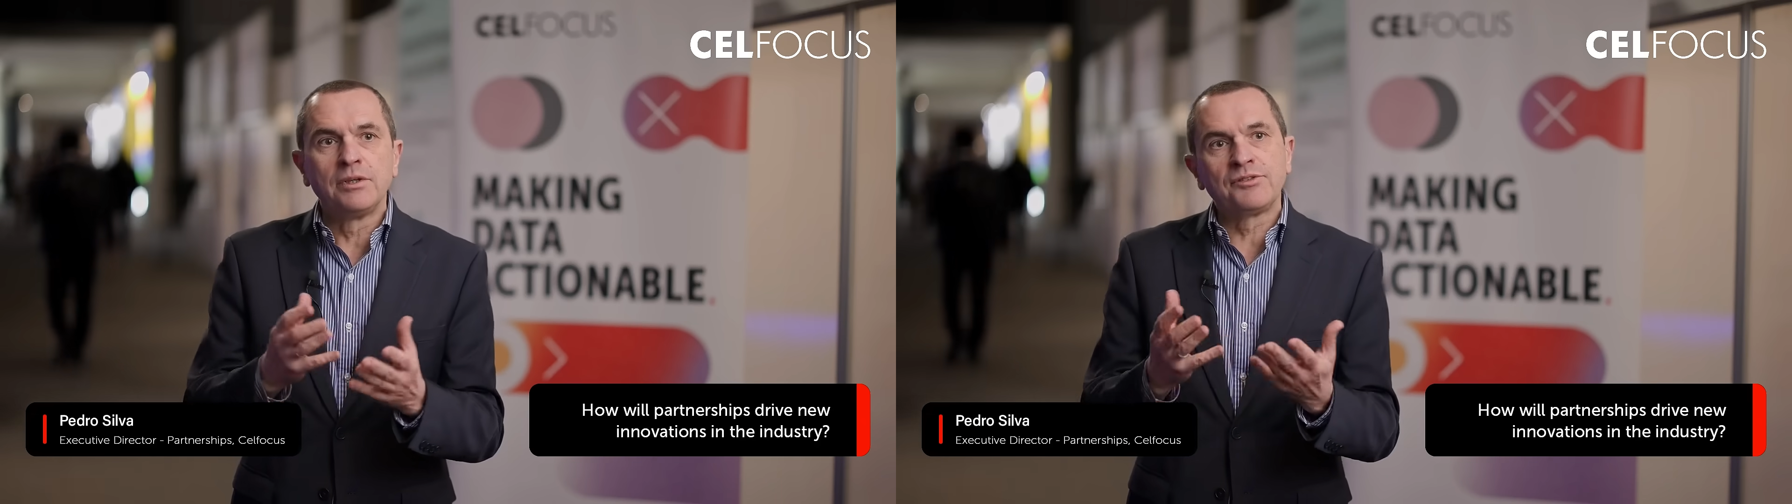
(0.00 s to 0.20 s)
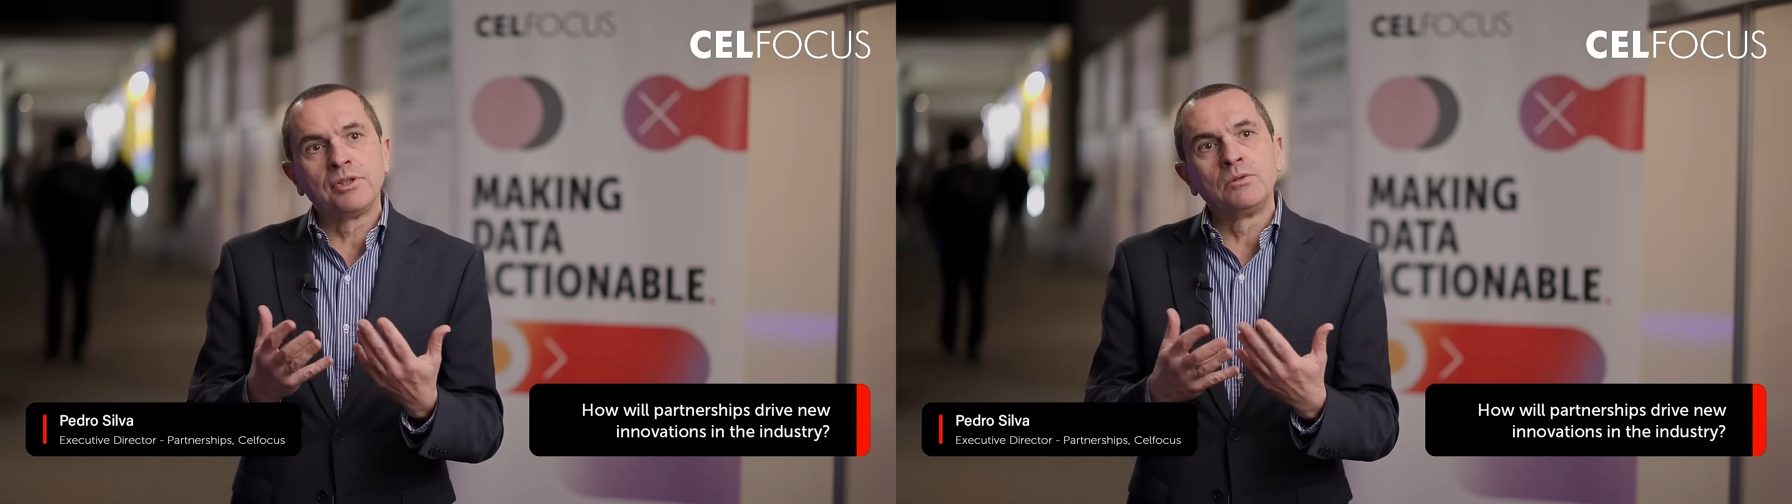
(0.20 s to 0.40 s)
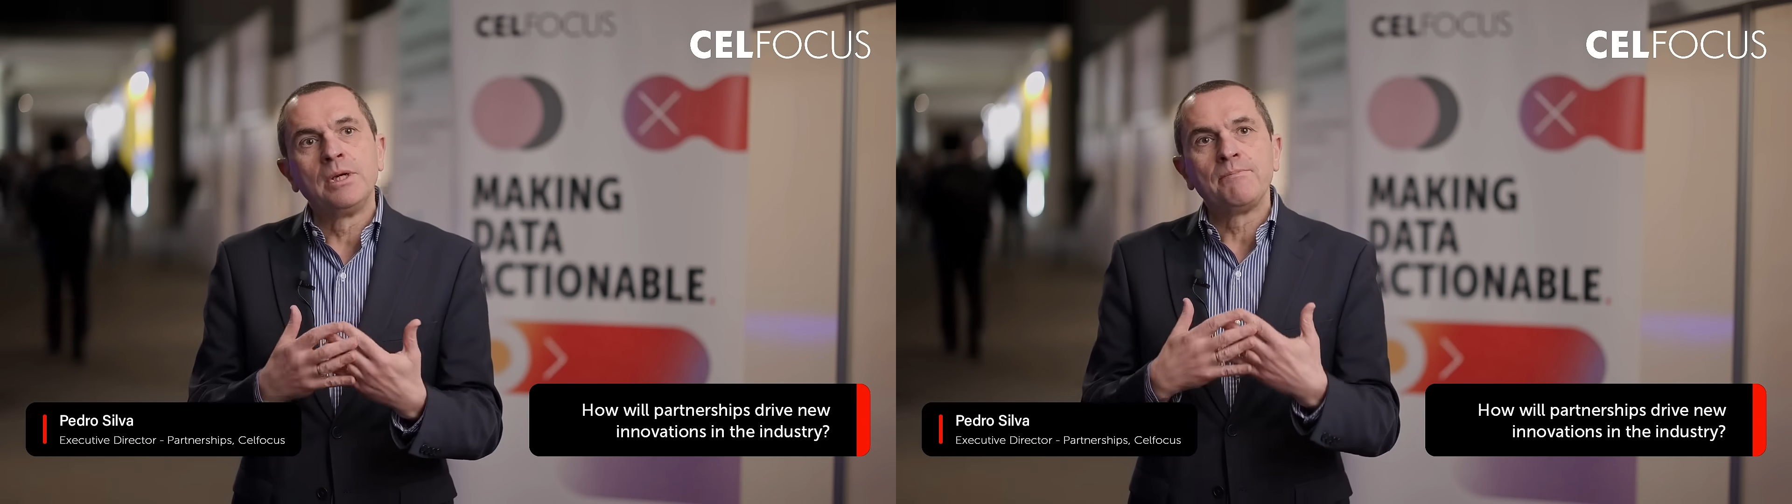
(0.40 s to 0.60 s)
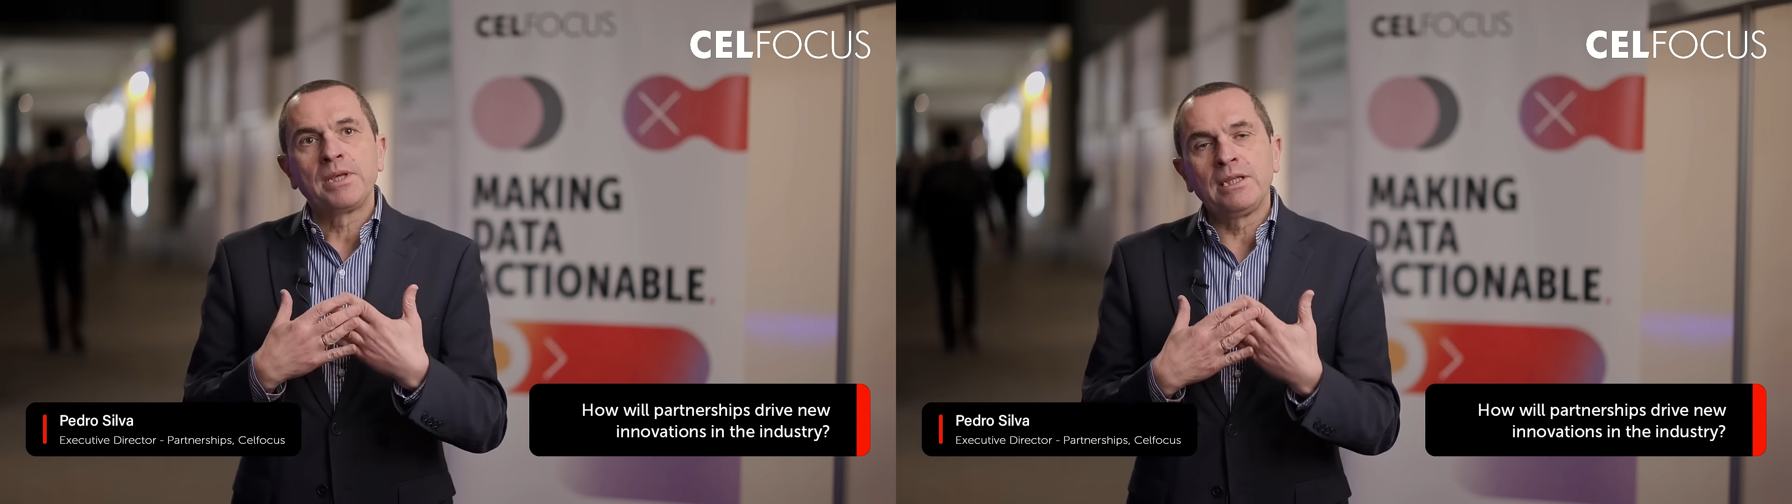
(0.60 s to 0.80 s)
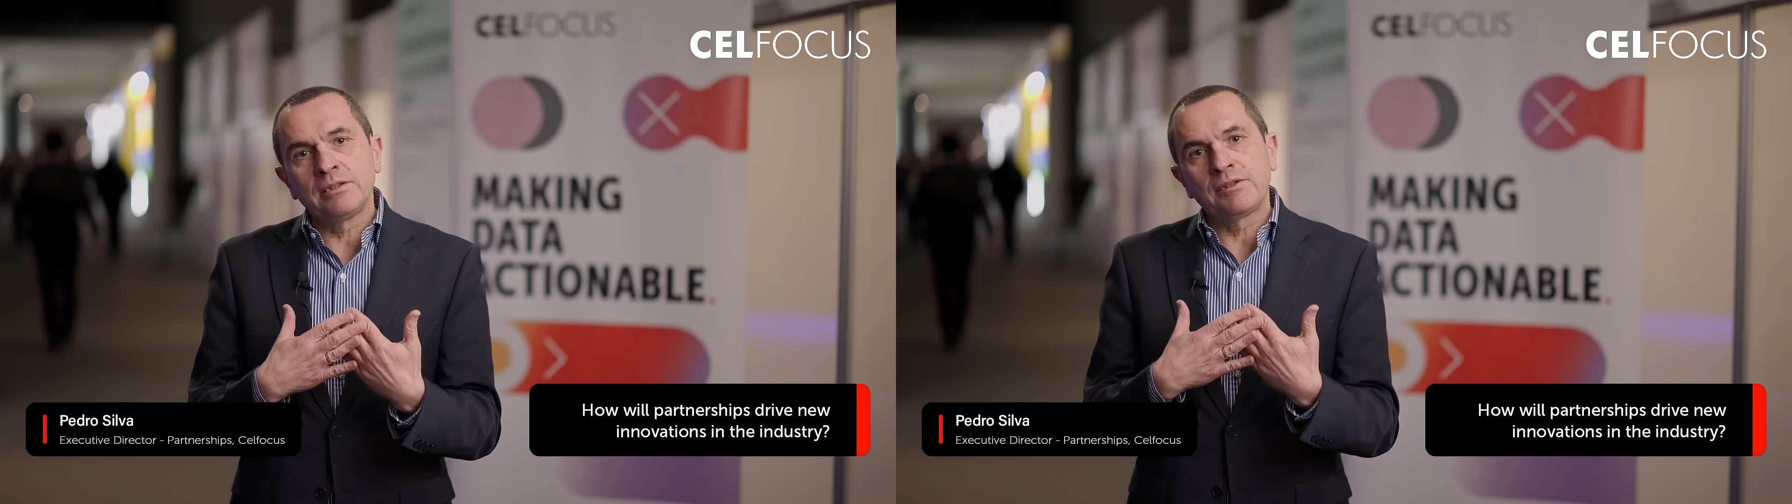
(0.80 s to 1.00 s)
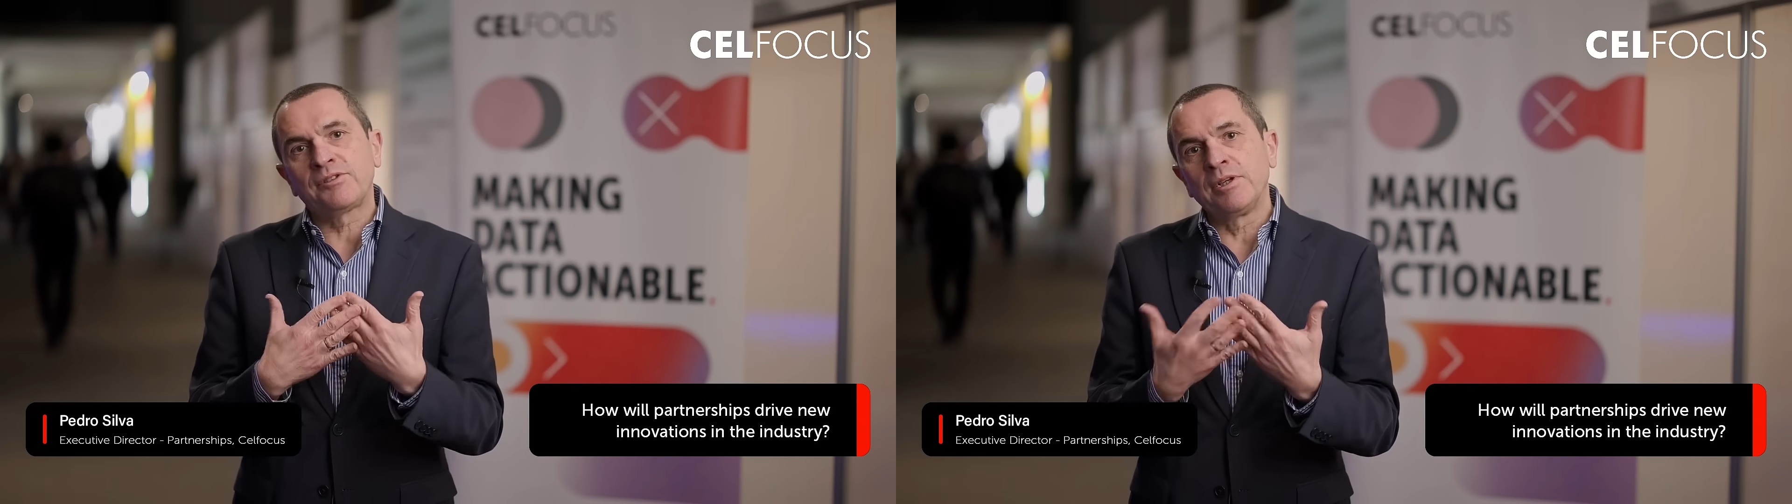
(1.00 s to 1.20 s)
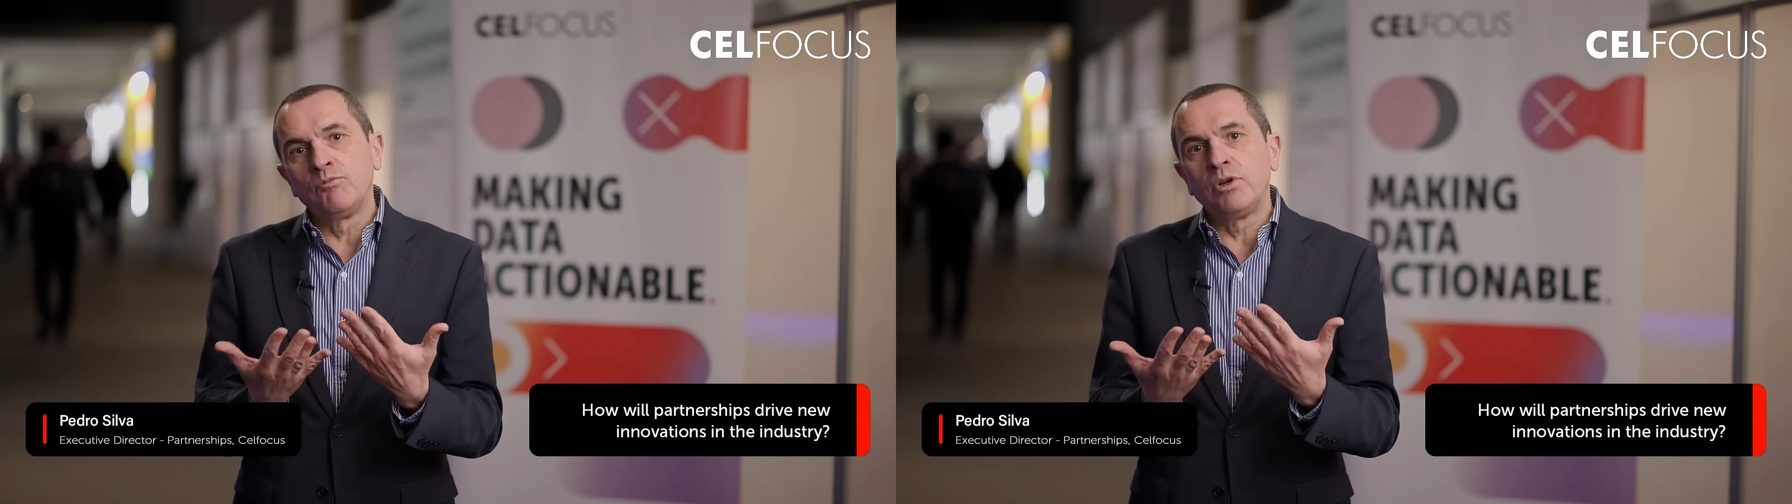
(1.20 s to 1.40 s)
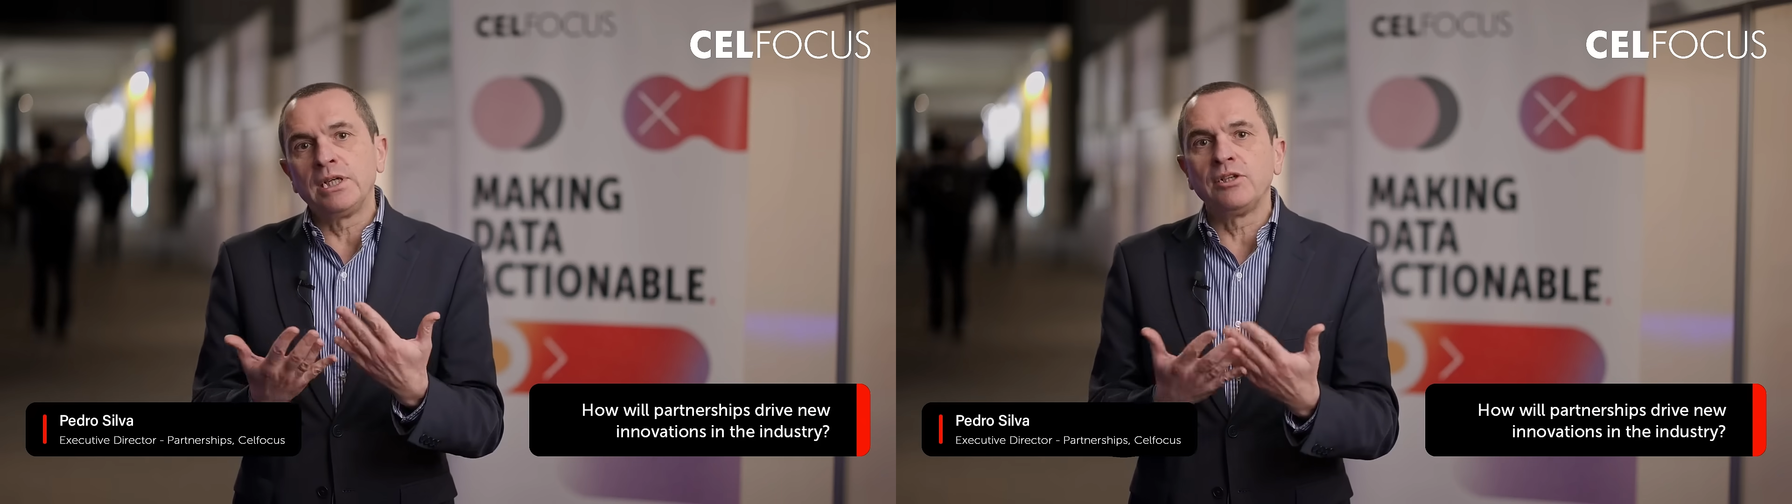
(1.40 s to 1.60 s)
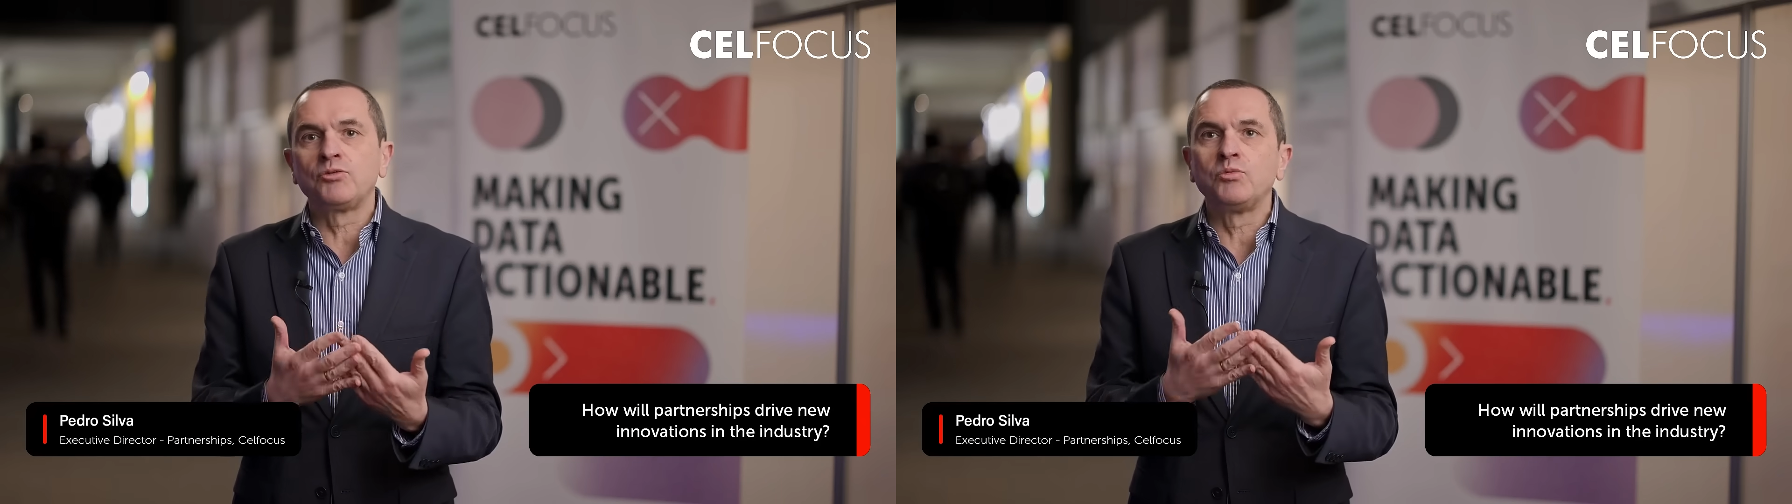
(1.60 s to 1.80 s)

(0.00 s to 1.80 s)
So in some ways,